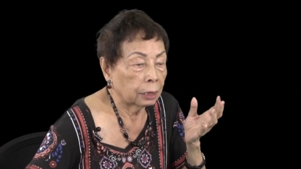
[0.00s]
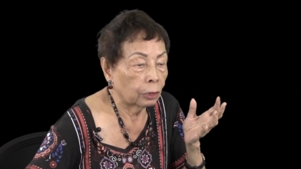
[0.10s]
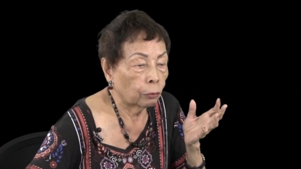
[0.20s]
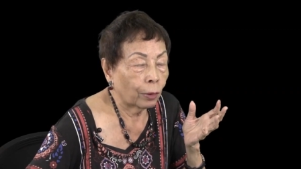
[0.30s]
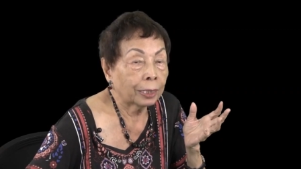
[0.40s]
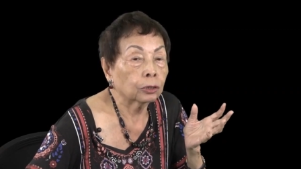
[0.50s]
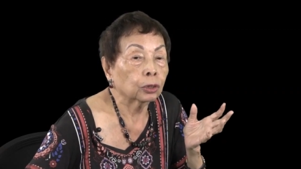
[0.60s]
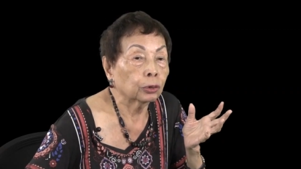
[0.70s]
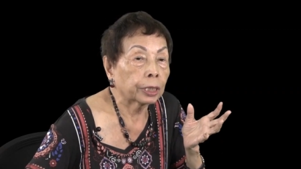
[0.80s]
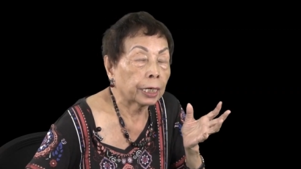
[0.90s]
he
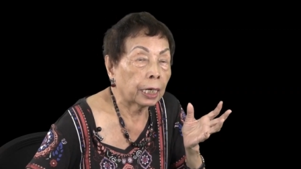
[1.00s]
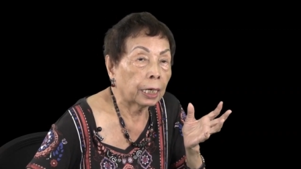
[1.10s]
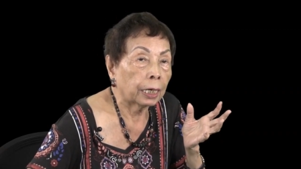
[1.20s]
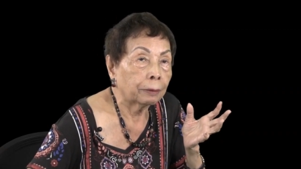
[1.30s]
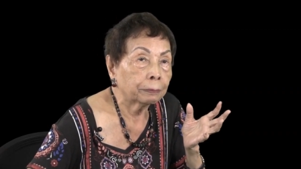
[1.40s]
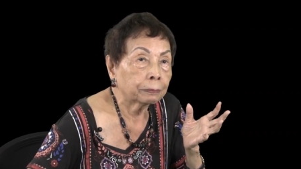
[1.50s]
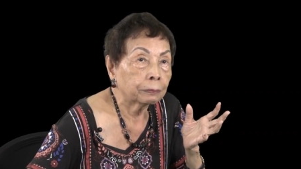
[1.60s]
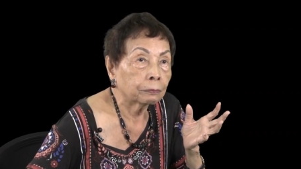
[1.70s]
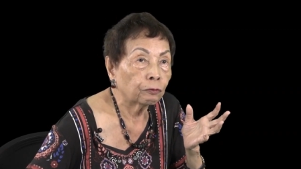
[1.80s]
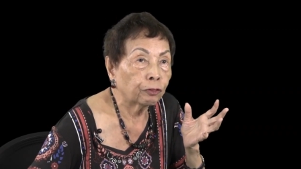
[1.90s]
went to the
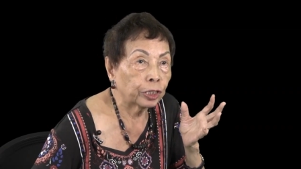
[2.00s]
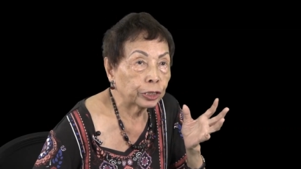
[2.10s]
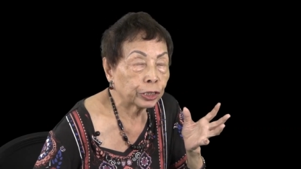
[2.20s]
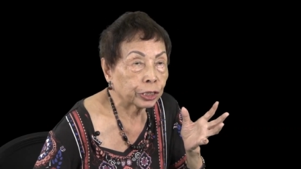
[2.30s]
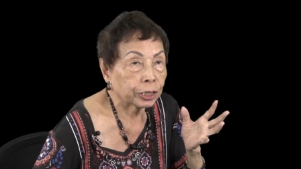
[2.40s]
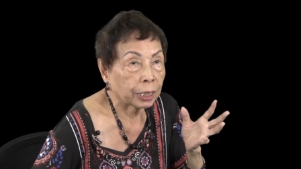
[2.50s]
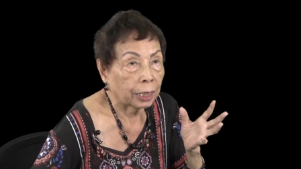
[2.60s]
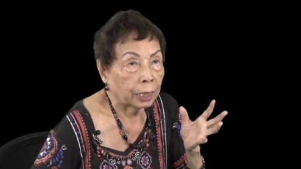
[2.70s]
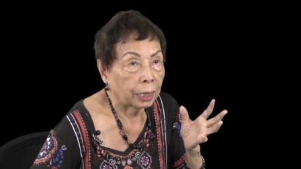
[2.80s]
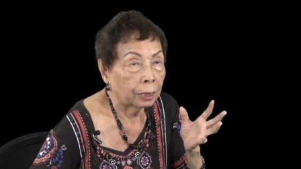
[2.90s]
first
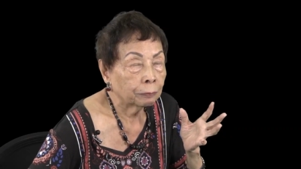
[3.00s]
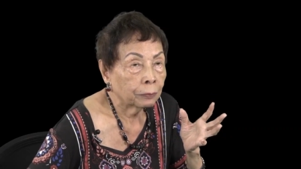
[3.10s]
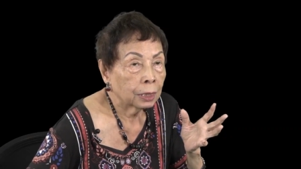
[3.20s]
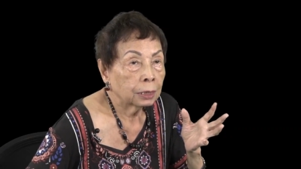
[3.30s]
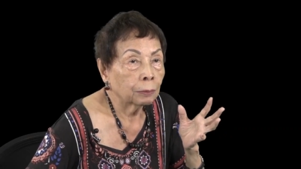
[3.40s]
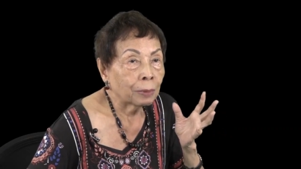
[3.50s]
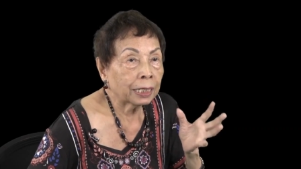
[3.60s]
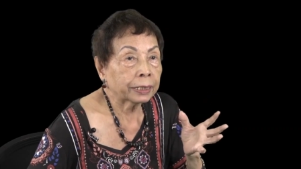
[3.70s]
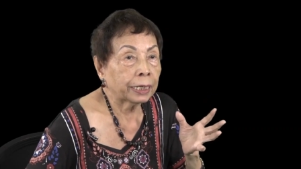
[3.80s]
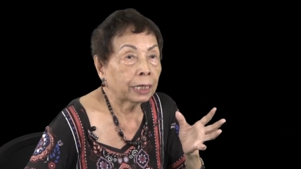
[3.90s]

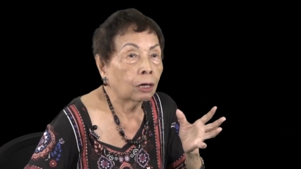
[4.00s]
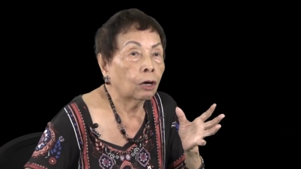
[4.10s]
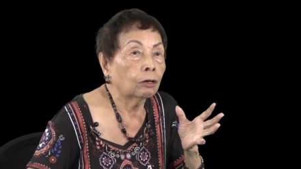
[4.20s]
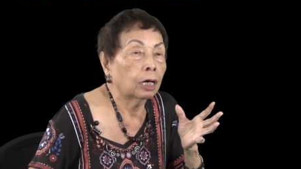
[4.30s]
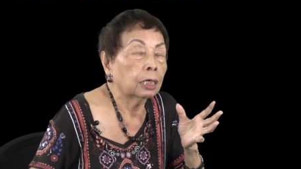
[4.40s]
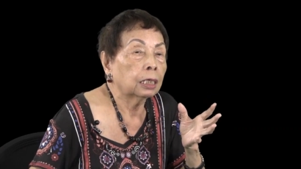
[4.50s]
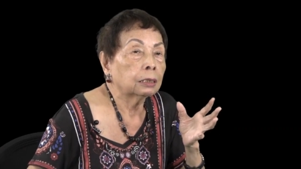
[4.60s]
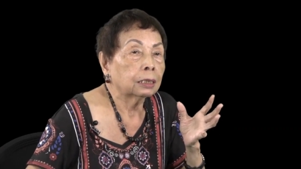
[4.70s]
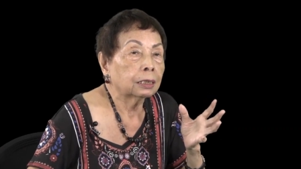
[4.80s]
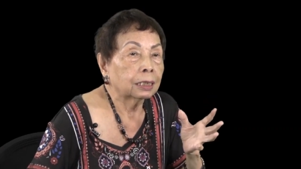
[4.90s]
meeting, or
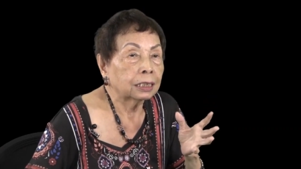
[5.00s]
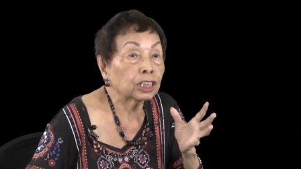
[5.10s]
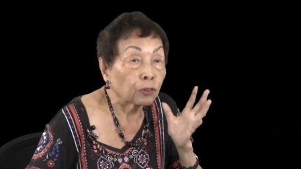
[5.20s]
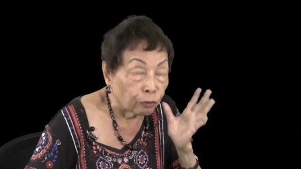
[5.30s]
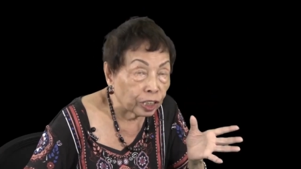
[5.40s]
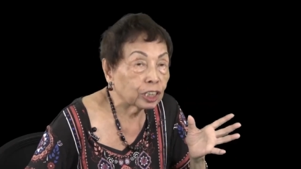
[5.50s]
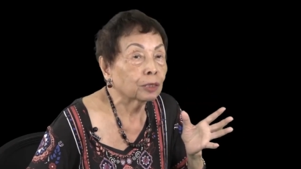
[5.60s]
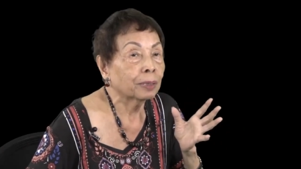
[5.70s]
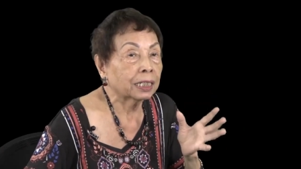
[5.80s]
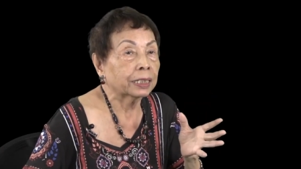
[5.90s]
his
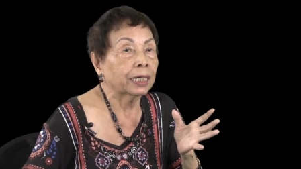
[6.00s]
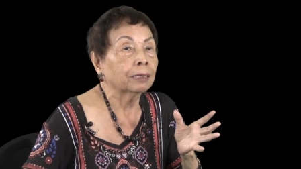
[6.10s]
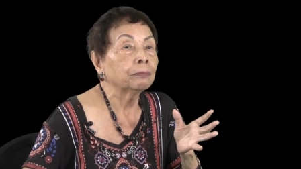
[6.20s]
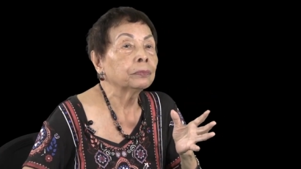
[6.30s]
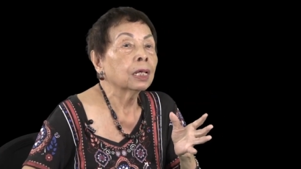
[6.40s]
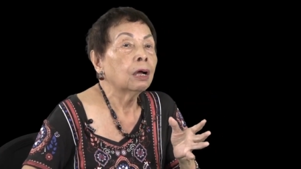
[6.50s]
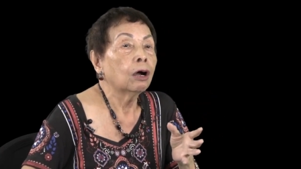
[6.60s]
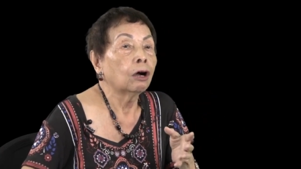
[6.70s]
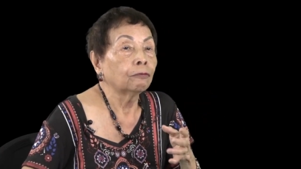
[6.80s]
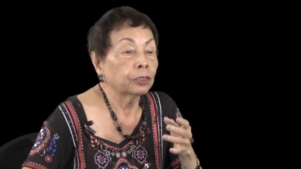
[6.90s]
first meeting
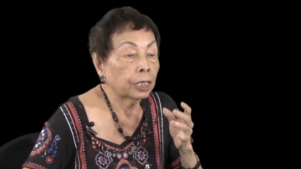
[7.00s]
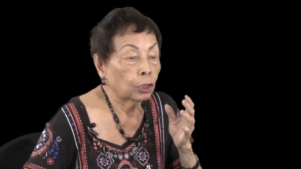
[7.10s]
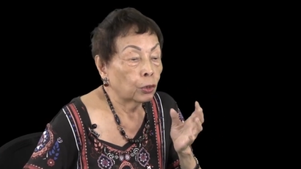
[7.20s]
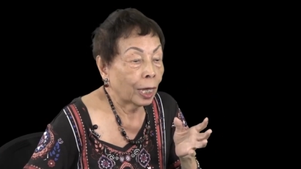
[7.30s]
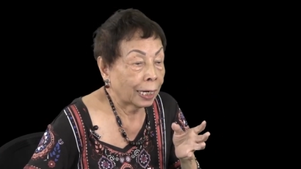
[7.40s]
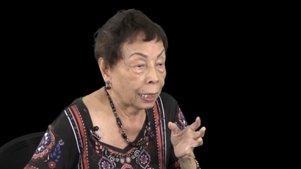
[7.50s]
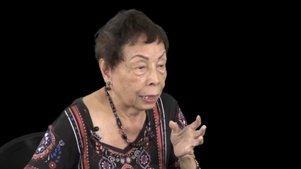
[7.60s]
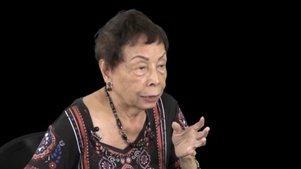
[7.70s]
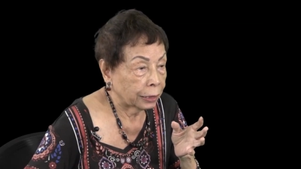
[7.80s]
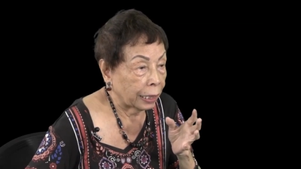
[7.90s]
of the
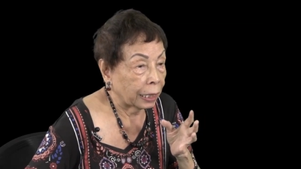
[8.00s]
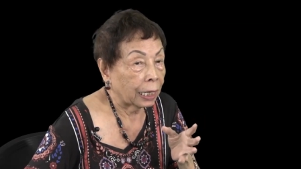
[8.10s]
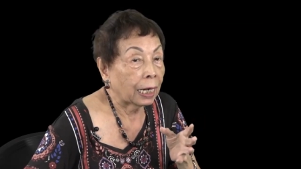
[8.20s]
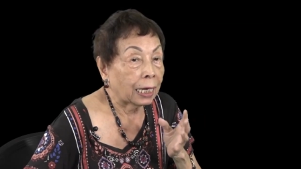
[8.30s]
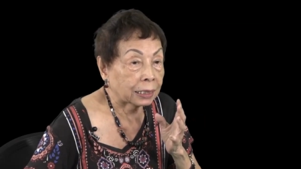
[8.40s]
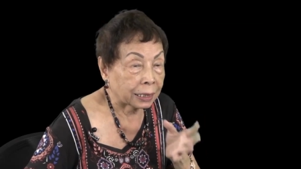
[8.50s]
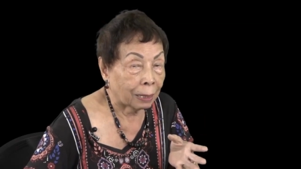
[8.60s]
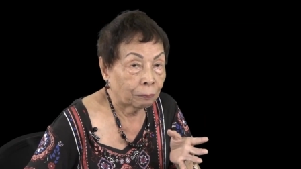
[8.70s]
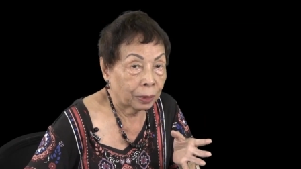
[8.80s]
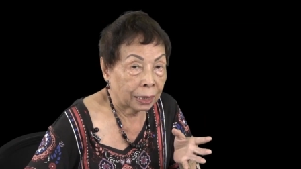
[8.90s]
UN General
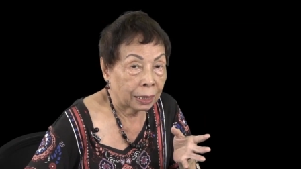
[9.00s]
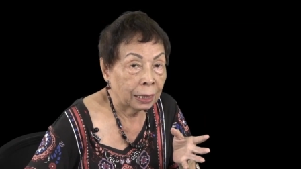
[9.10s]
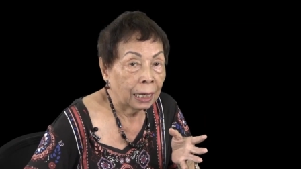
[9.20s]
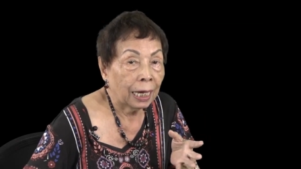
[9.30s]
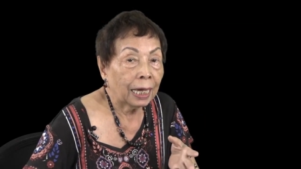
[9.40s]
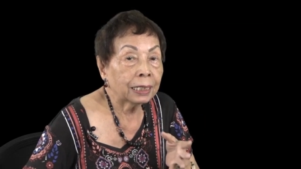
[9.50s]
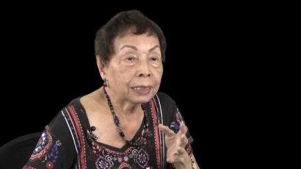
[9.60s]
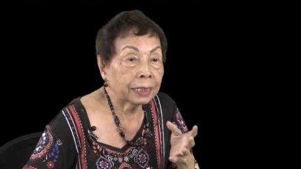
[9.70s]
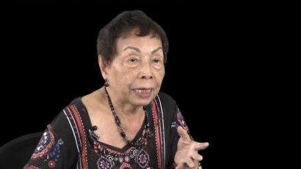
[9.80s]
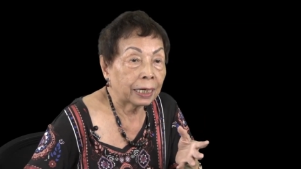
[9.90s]
Assembly,
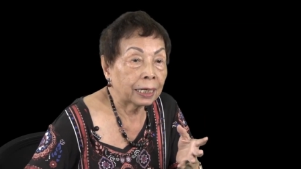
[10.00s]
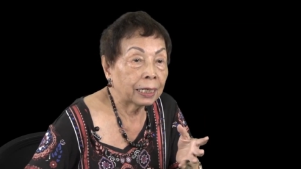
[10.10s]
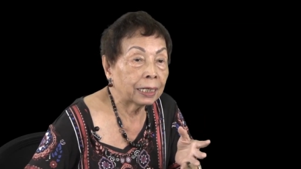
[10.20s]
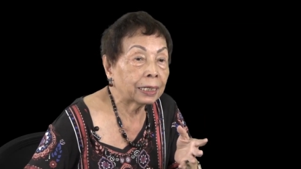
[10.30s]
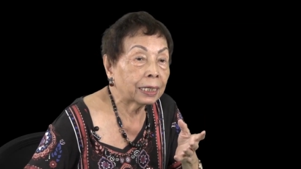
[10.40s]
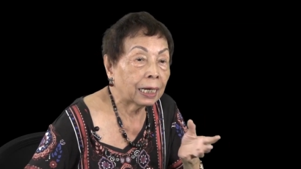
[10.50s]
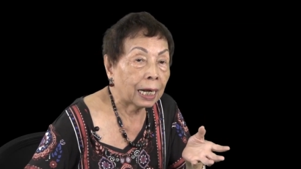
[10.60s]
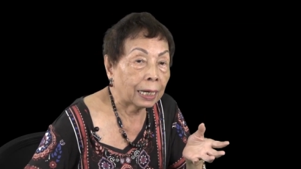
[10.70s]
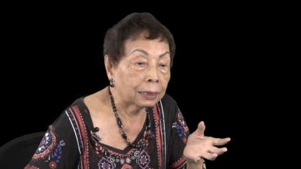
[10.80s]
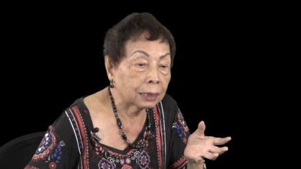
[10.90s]
and there he
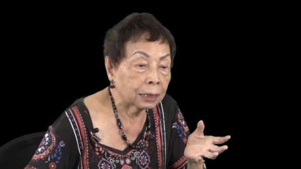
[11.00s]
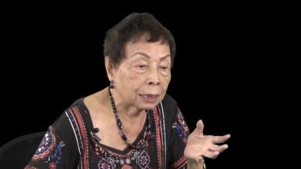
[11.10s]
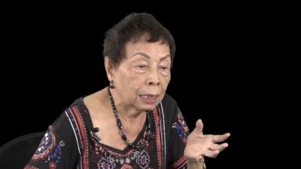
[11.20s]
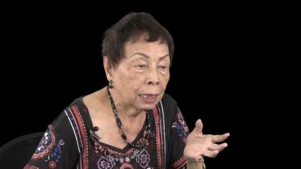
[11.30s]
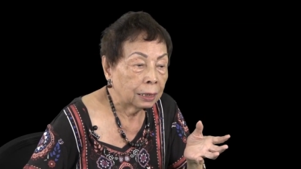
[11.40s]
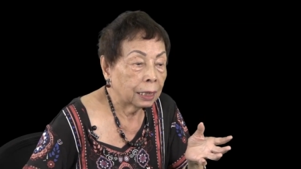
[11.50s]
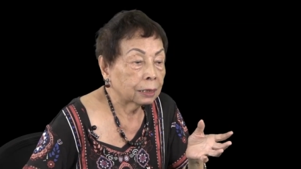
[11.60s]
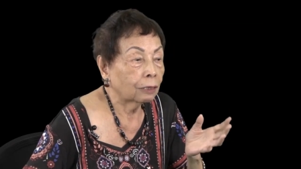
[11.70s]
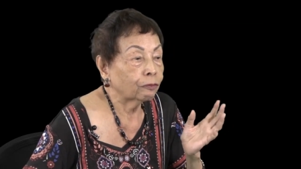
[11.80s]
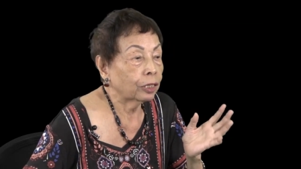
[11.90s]
realized
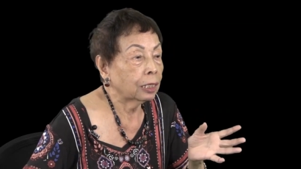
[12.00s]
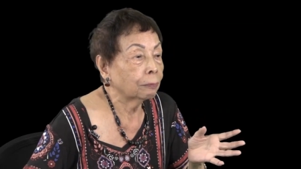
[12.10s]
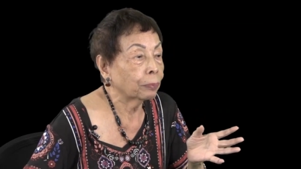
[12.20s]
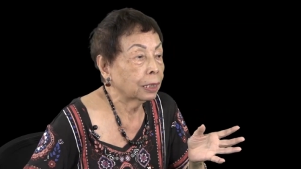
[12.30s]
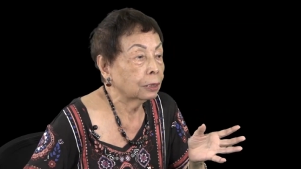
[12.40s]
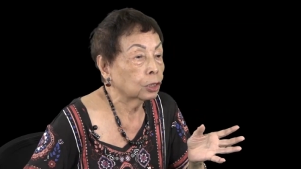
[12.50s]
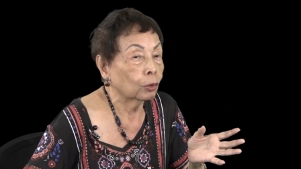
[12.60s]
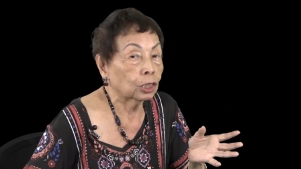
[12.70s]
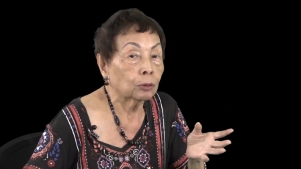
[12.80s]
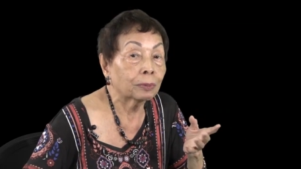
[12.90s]
that the Philippines
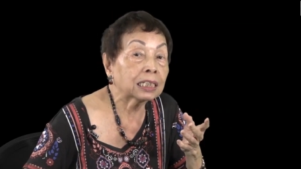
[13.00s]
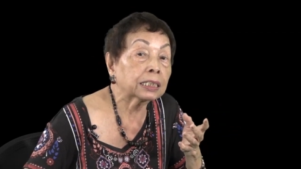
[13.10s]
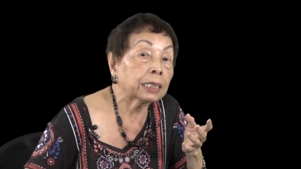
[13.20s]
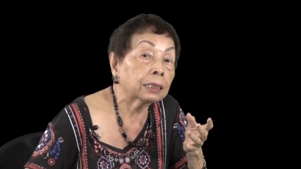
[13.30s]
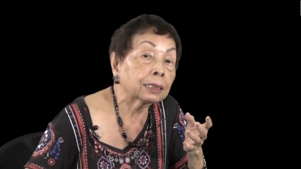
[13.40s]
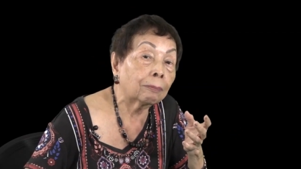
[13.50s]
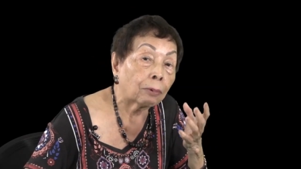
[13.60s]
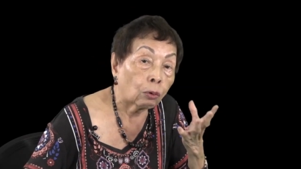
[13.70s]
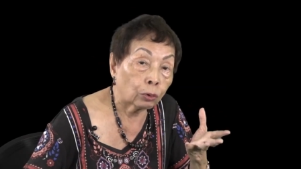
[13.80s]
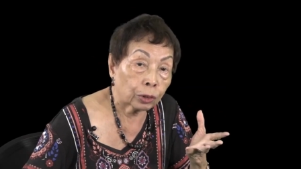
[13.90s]
was missing the
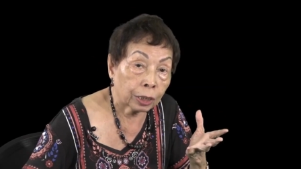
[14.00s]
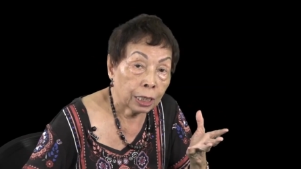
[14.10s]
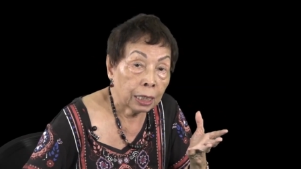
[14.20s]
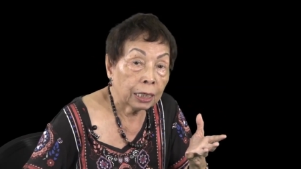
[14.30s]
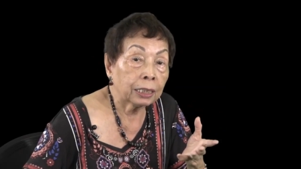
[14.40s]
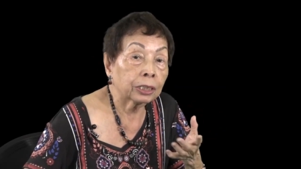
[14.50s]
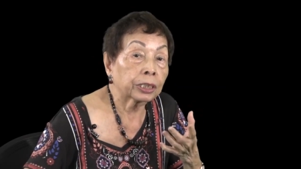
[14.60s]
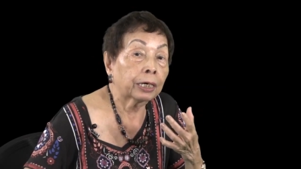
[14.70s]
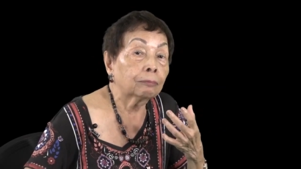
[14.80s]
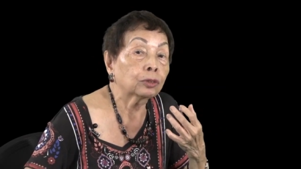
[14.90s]
boat in
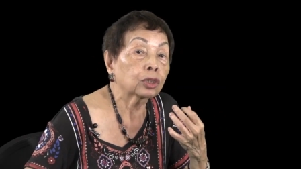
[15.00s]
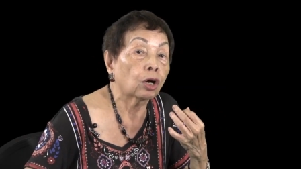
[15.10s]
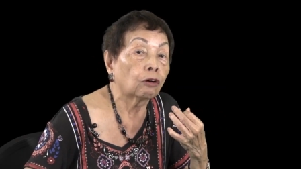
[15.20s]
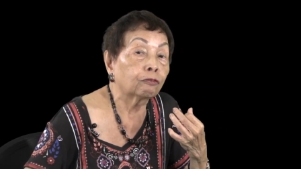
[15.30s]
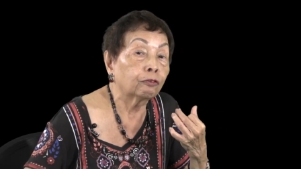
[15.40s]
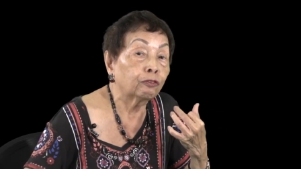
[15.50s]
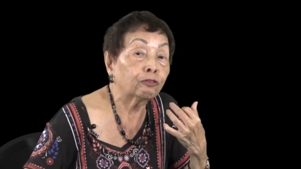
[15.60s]
terms of